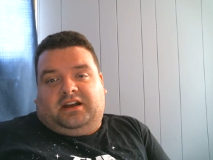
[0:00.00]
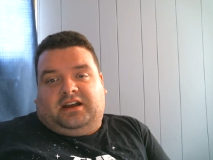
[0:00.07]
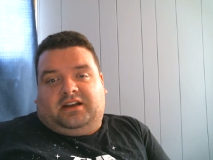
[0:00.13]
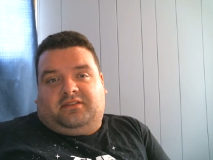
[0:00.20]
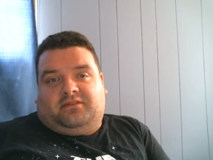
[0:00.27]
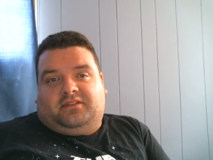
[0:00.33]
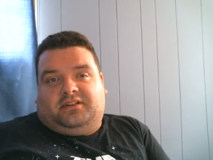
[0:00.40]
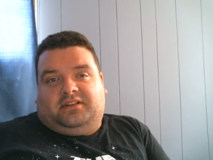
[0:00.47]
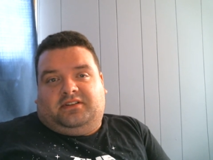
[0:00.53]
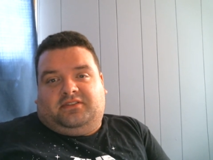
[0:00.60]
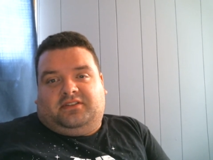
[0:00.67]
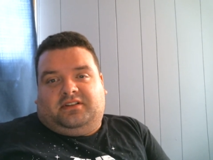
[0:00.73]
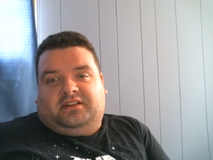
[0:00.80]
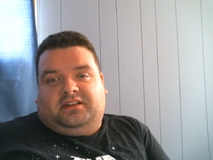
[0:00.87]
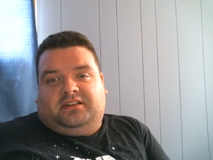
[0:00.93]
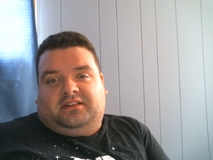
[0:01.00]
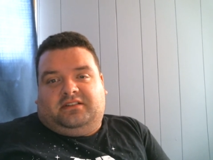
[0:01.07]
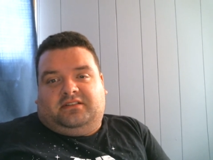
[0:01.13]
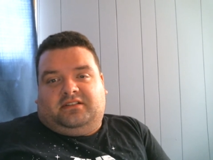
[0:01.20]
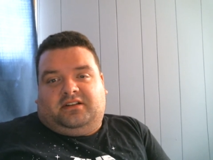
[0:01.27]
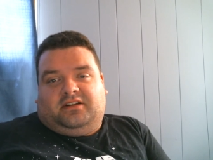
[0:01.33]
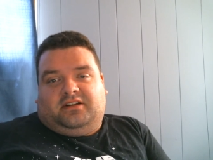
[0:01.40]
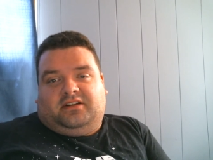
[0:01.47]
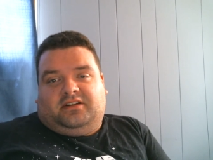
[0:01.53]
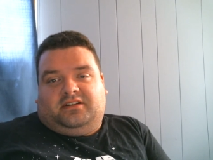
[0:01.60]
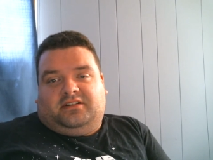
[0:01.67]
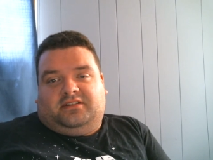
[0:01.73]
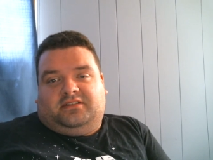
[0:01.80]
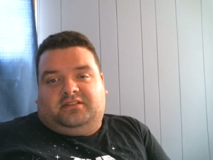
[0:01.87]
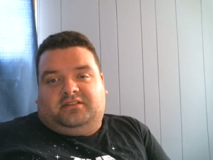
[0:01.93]
I really, really
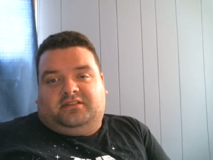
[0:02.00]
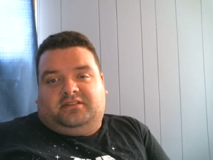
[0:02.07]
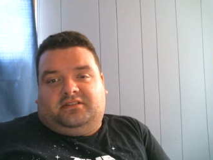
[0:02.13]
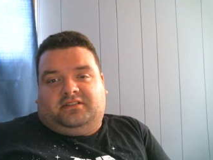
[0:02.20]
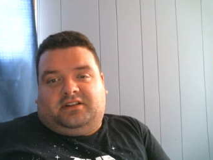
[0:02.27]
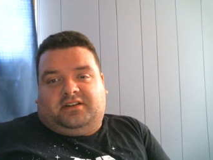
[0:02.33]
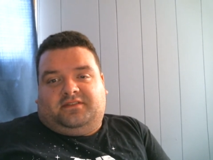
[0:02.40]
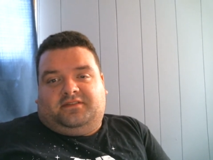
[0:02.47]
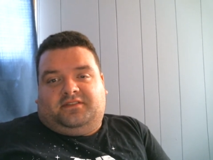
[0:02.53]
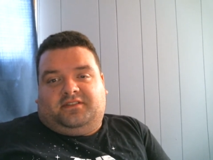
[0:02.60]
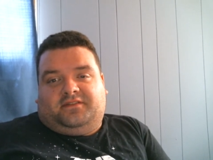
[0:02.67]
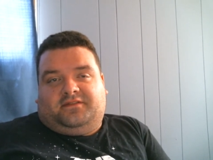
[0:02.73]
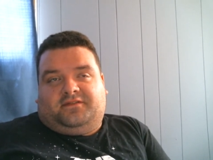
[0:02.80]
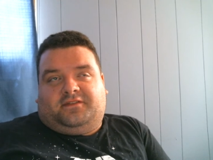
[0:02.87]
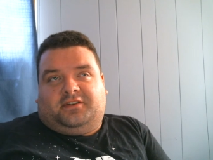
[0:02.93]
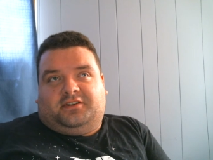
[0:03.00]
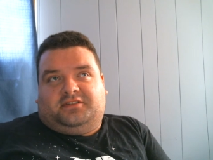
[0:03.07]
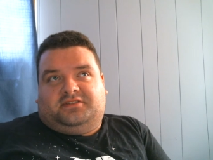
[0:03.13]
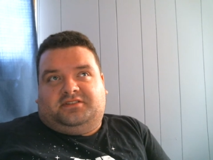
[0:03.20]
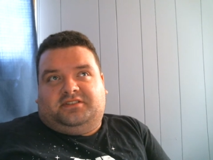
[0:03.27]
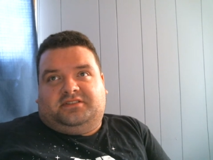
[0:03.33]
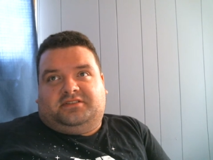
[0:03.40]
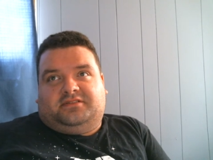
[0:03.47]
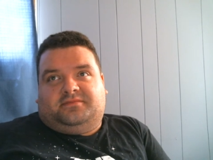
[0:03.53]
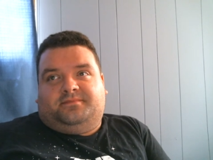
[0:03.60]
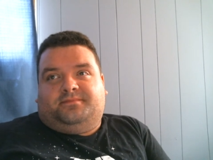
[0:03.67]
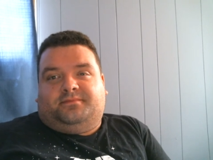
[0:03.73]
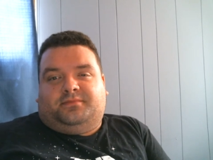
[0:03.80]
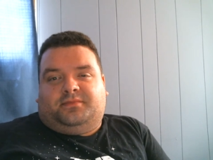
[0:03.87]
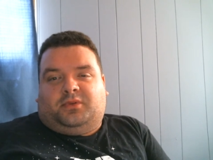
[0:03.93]
uh, love the first season
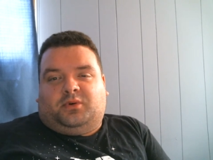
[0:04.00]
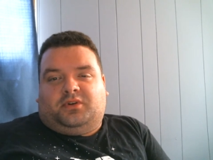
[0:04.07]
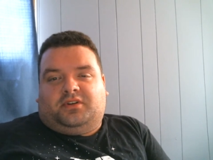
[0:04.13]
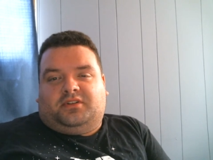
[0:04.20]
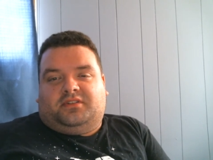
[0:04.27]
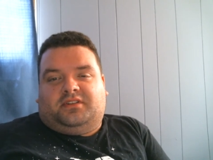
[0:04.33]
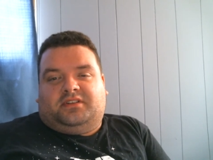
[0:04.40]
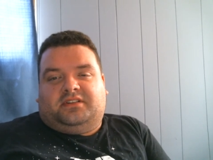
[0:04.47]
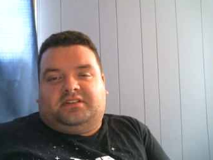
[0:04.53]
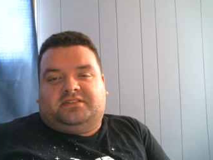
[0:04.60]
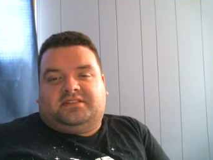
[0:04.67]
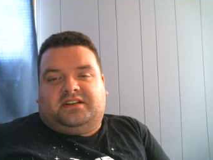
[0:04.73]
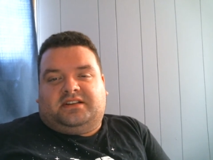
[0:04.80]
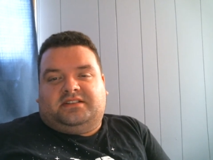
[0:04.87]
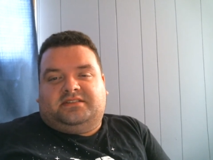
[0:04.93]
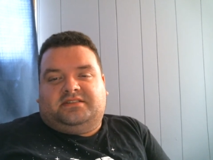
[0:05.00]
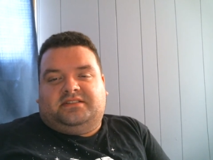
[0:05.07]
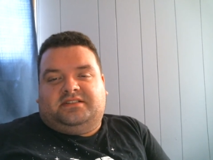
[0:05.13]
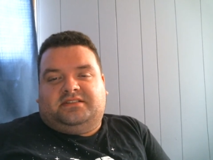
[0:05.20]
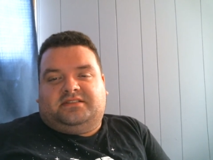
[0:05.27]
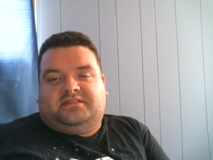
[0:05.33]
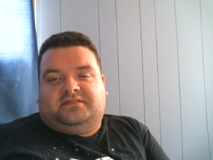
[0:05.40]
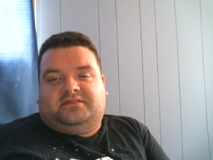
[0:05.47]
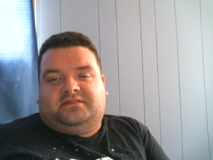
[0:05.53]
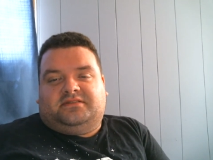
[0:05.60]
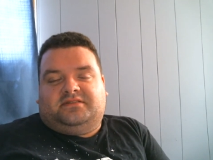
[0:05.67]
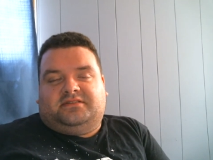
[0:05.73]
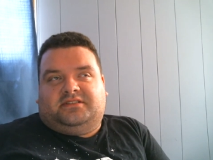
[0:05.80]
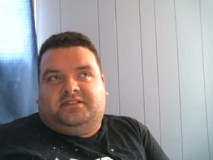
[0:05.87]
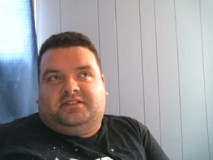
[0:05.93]
more than the second season.
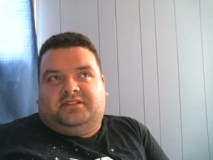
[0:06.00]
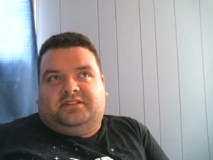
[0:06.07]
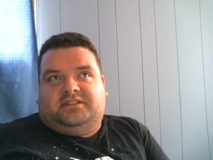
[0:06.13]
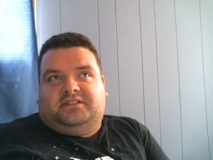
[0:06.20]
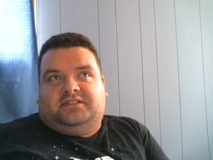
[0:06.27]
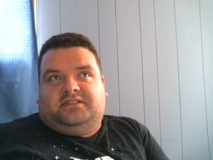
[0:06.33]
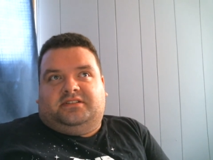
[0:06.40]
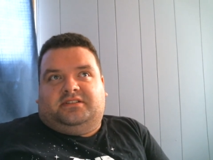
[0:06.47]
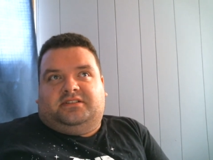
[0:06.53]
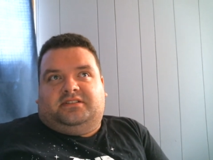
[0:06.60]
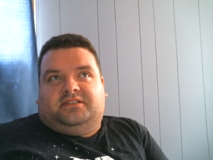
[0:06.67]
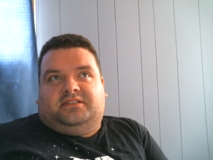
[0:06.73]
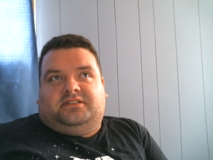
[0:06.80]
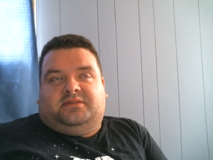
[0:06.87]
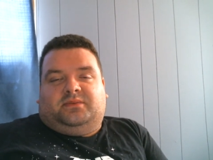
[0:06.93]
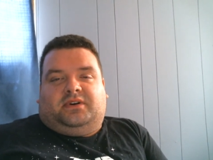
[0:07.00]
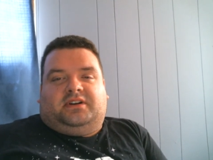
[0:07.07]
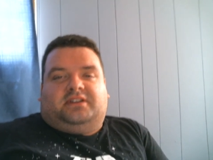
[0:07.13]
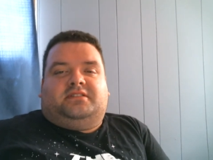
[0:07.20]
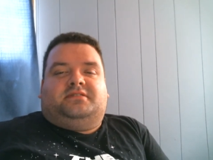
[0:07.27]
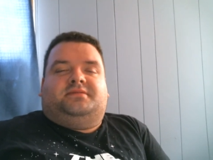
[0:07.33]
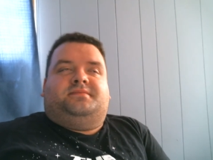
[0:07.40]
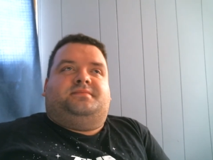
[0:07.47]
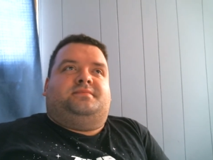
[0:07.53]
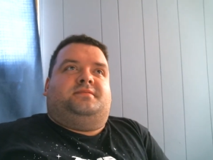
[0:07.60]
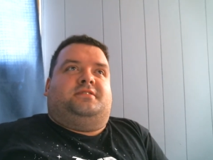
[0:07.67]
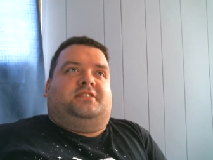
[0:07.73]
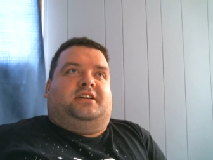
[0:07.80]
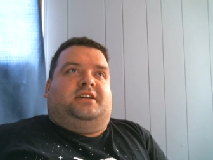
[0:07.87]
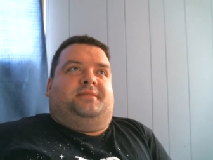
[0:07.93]
Well,
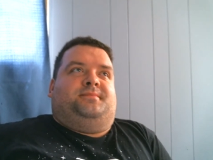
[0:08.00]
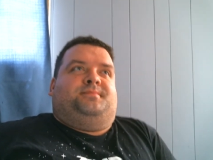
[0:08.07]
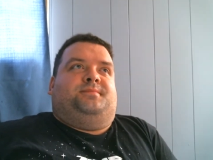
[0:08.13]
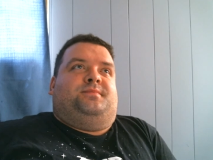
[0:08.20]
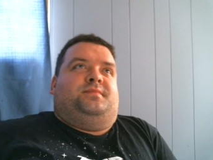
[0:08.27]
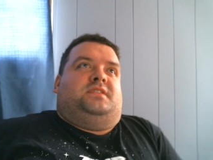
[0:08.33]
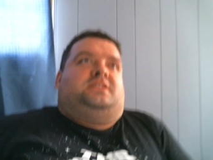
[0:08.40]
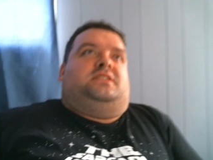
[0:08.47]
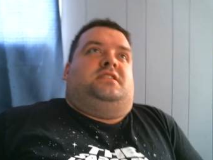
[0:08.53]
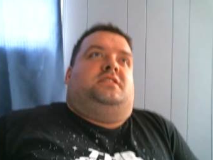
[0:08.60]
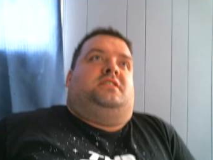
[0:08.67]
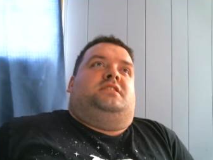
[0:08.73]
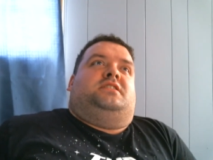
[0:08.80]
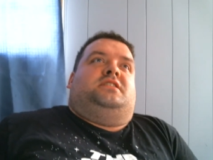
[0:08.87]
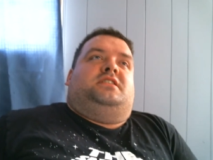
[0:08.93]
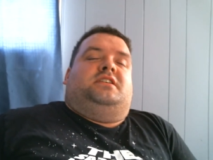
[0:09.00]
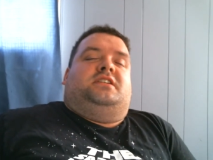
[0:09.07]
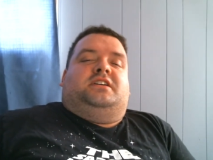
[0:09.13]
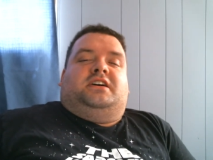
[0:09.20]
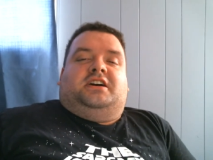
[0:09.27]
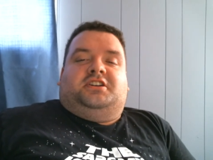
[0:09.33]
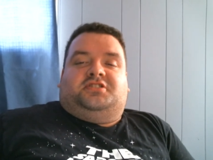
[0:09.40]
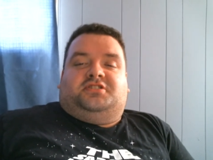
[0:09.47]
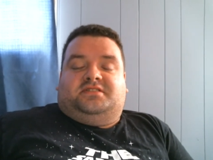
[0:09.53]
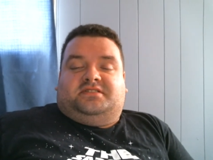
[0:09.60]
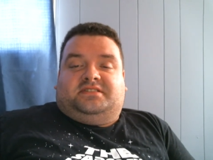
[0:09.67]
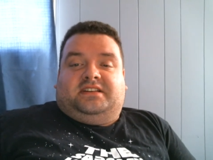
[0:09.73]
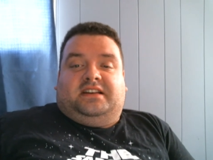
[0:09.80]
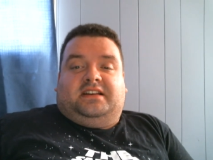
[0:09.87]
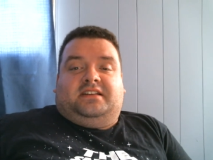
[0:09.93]
okay. I should
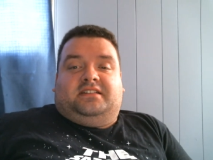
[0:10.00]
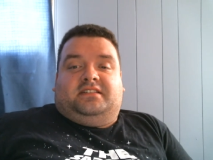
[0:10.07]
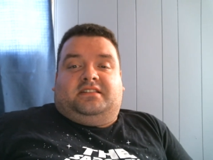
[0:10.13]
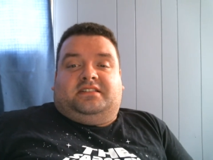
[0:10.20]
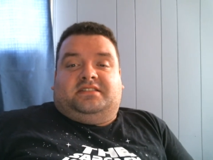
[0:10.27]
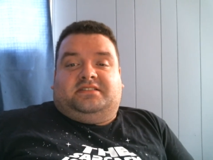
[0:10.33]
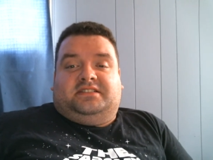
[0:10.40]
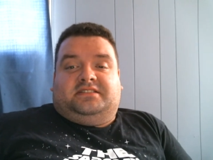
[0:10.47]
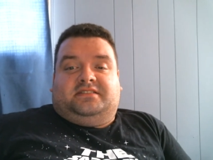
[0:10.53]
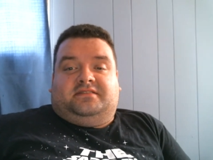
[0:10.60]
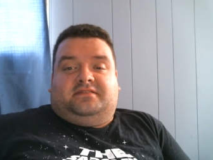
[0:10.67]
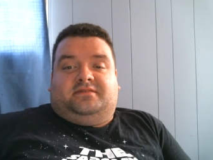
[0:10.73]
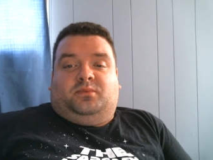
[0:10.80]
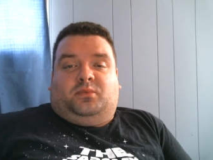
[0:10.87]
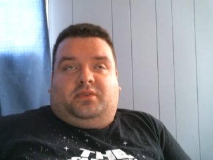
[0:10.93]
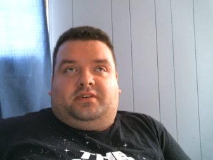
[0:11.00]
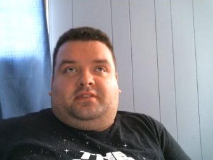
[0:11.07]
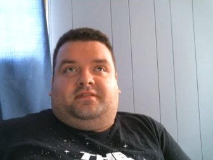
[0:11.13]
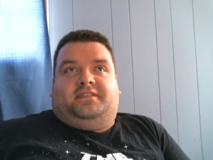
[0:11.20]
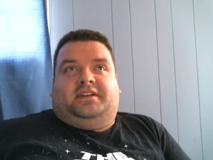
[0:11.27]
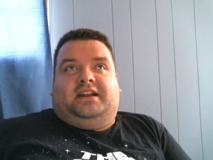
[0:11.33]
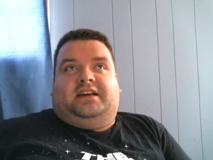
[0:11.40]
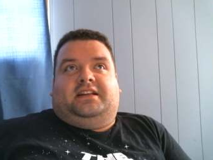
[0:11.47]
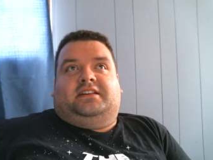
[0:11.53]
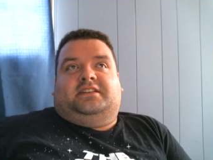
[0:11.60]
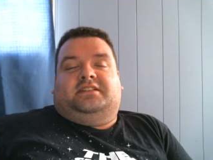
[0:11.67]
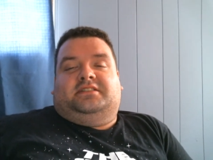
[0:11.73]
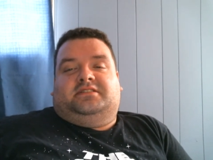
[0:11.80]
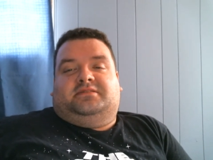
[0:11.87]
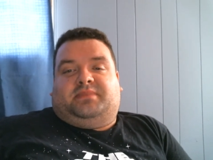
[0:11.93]
say um, the season one finale
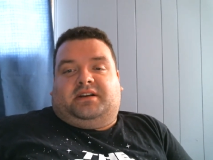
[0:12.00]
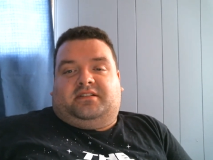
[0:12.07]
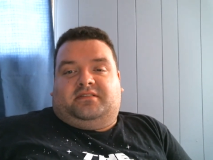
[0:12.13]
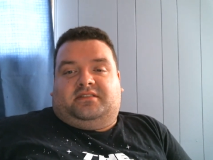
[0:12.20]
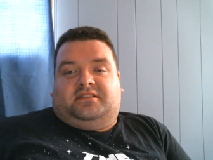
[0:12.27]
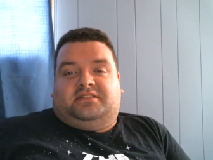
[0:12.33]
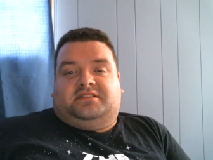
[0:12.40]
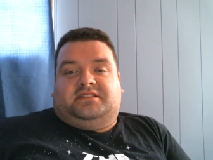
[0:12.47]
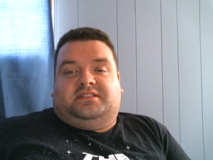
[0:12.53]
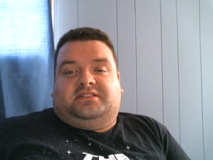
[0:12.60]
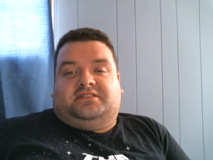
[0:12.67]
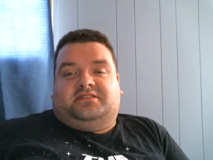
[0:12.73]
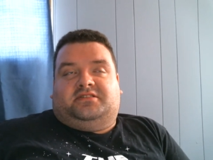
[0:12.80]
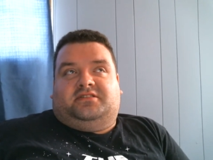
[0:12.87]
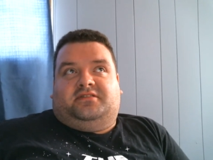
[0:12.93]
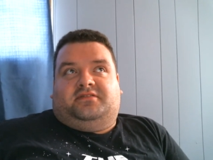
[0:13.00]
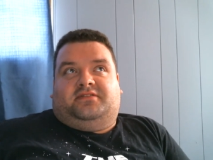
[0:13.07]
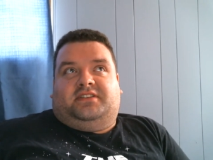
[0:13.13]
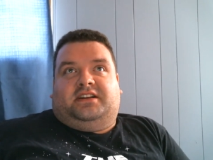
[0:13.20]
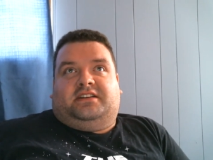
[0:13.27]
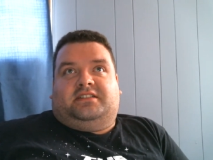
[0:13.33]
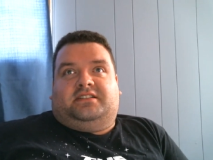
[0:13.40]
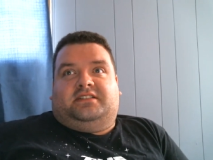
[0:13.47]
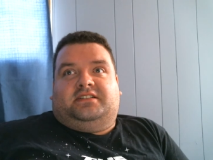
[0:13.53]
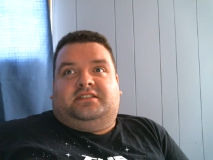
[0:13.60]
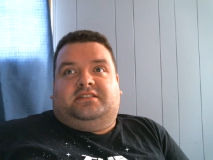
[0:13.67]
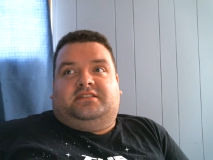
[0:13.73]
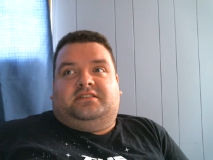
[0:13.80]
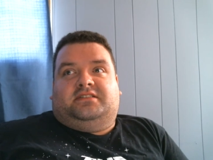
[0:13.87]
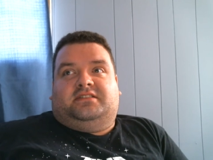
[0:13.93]
is better than the season two
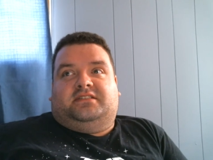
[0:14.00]
finale,